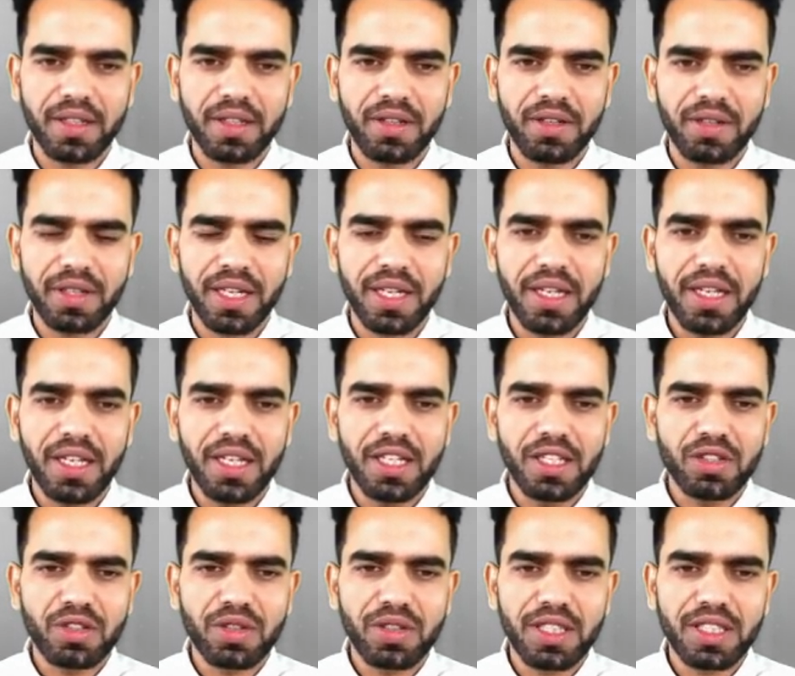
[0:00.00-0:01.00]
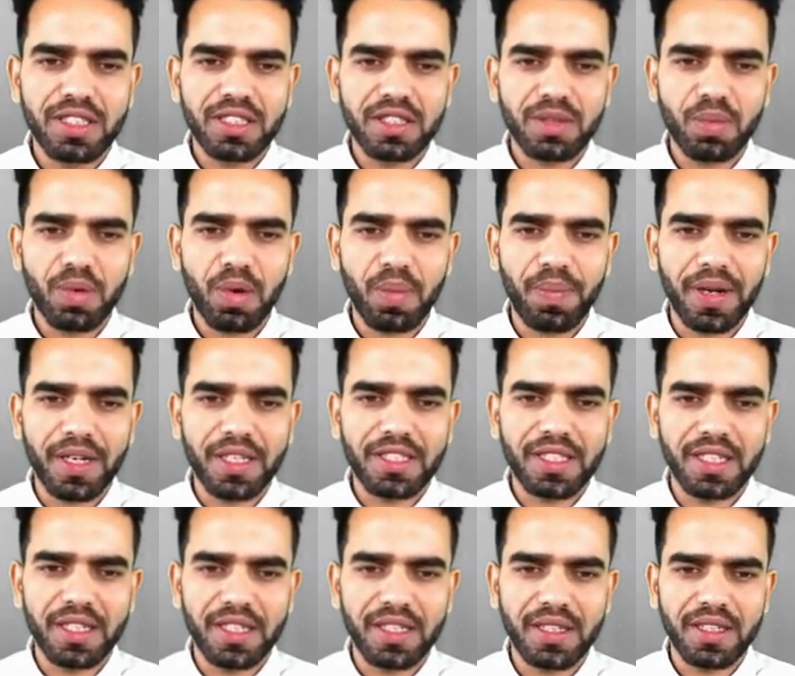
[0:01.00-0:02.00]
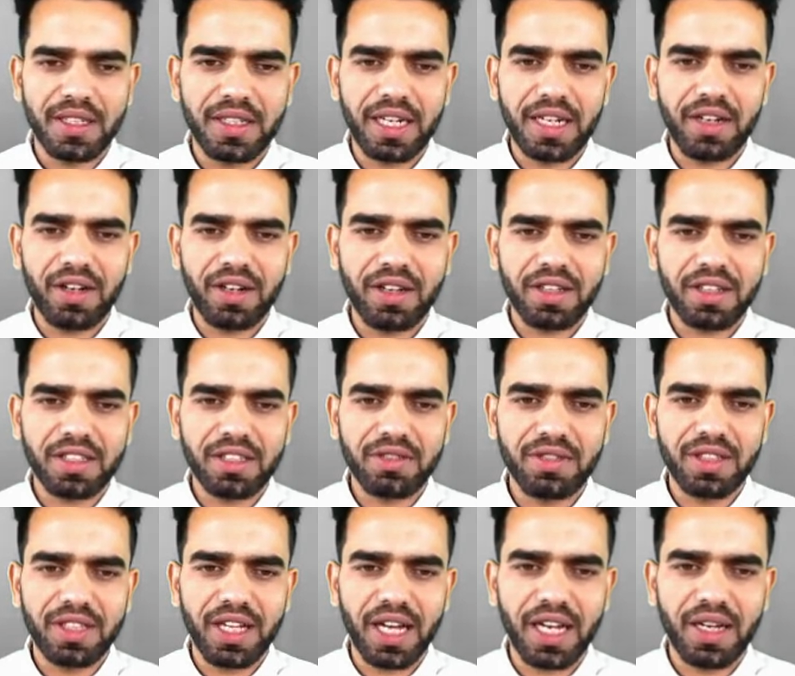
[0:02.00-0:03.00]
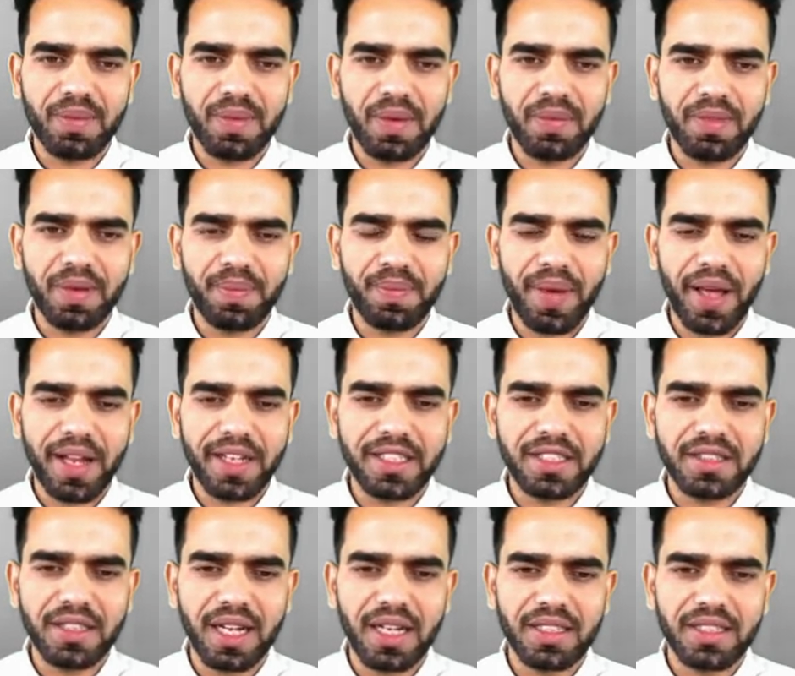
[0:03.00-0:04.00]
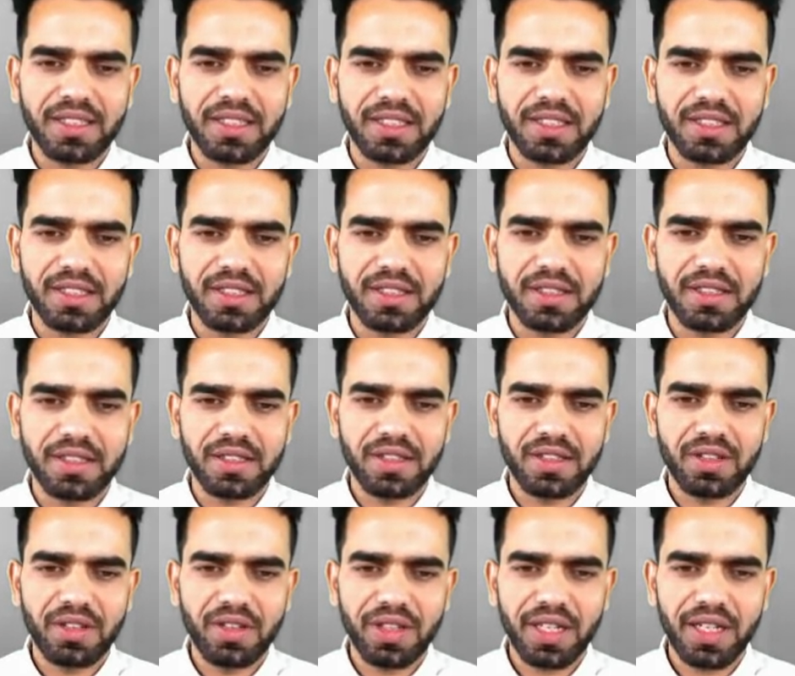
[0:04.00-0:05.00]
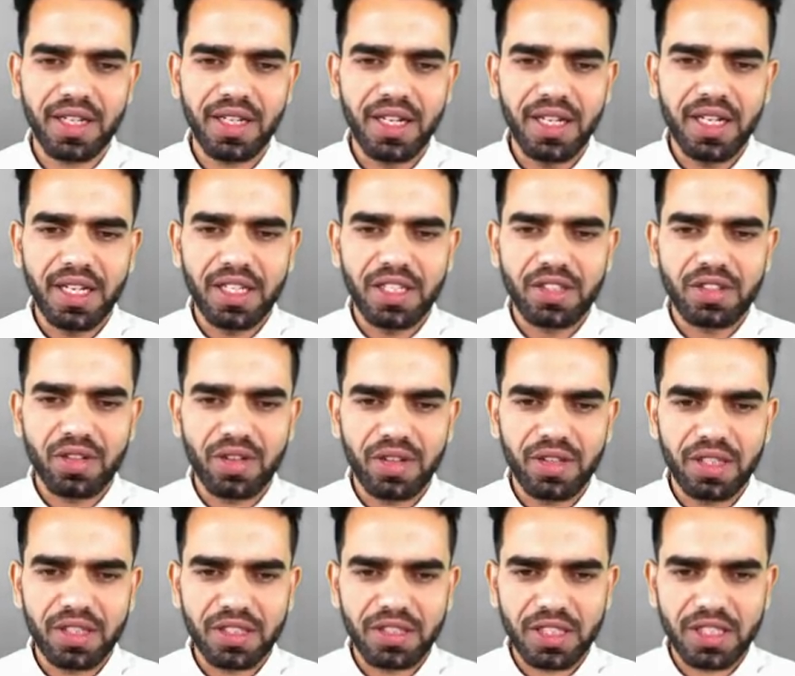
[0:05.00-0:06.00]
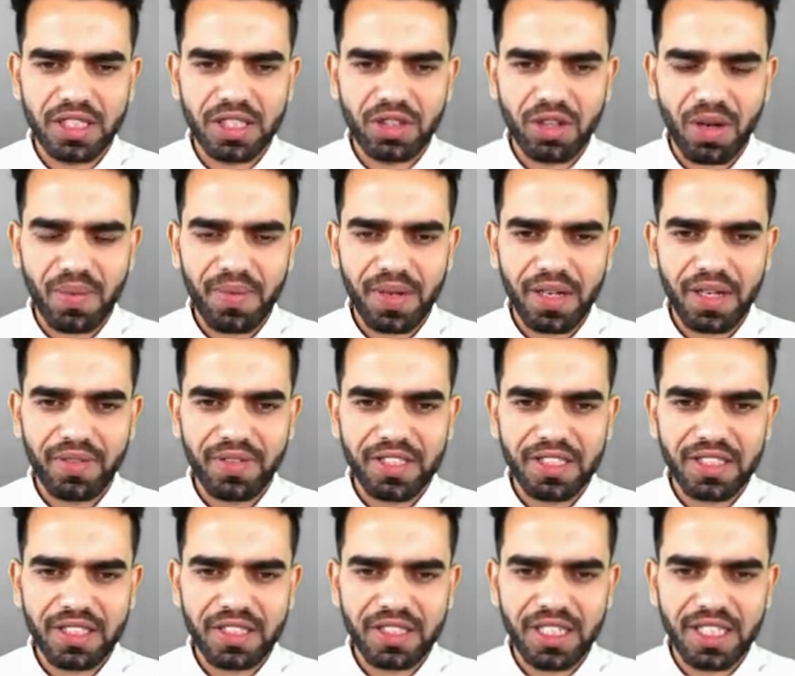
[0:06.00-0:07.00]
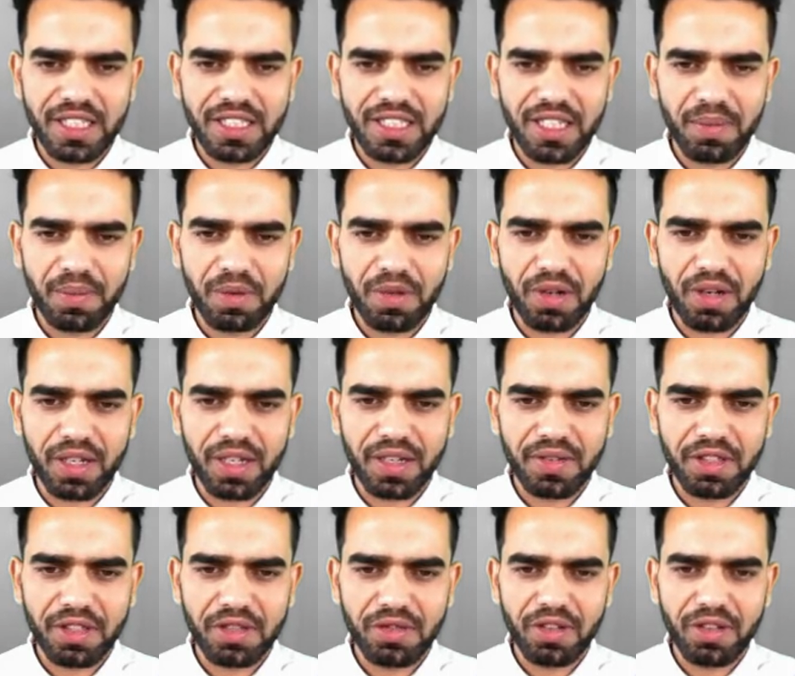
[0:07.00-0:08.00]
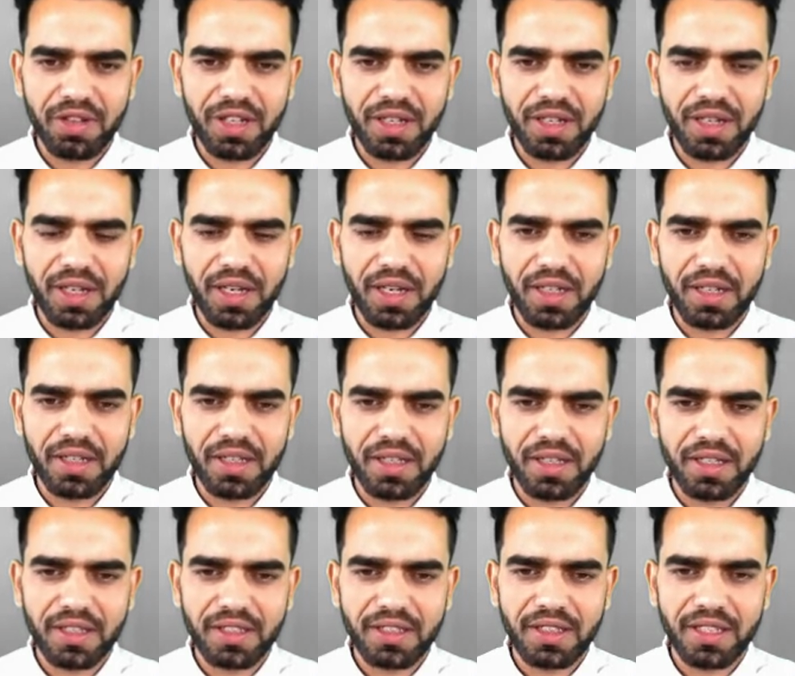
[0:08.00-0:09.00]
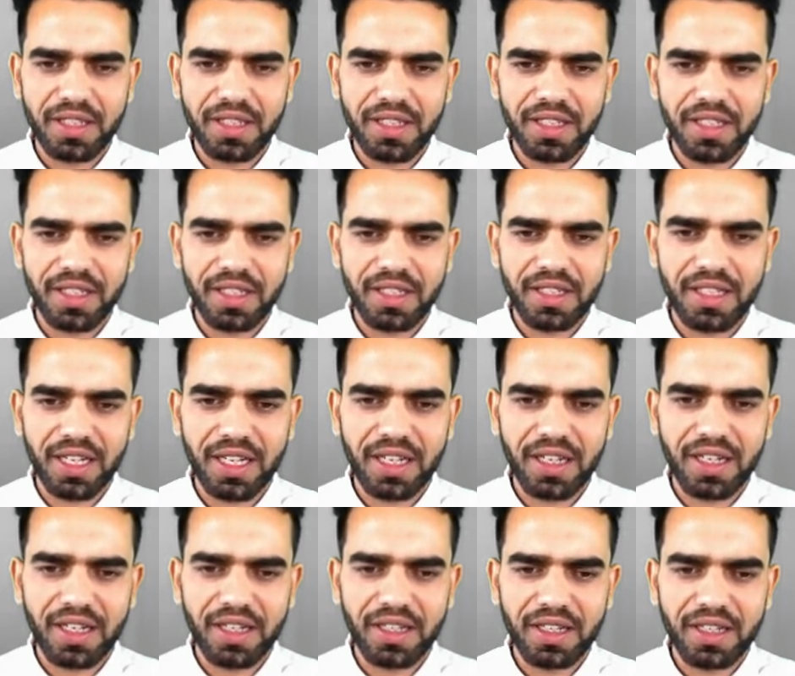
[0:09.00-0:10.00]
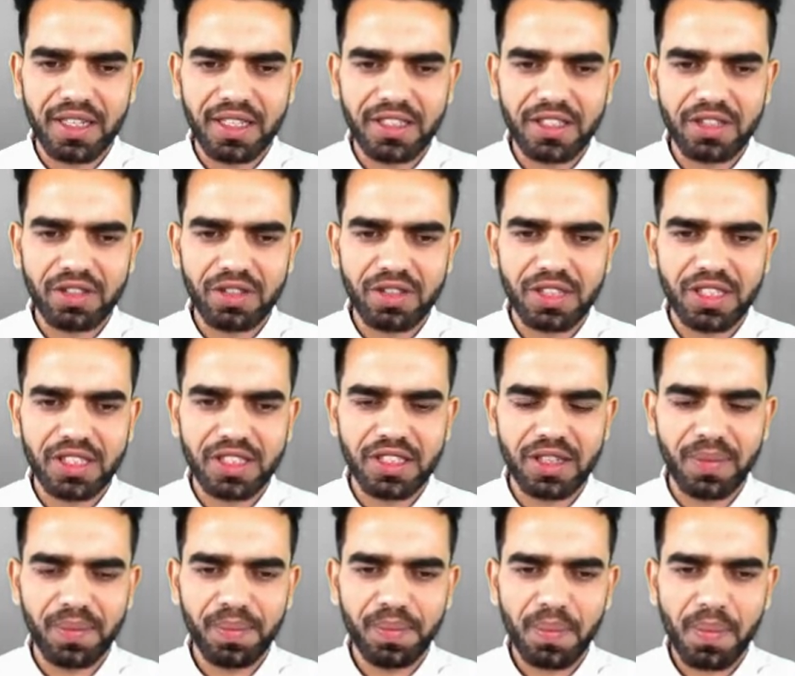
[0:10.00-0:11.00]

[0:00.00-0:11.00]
Okay, so this is propulsion that occurs with the help of the peristalsis. Okay, so this is the stomach, which is a J-shaped organ, which we will study in detail in the digestive system.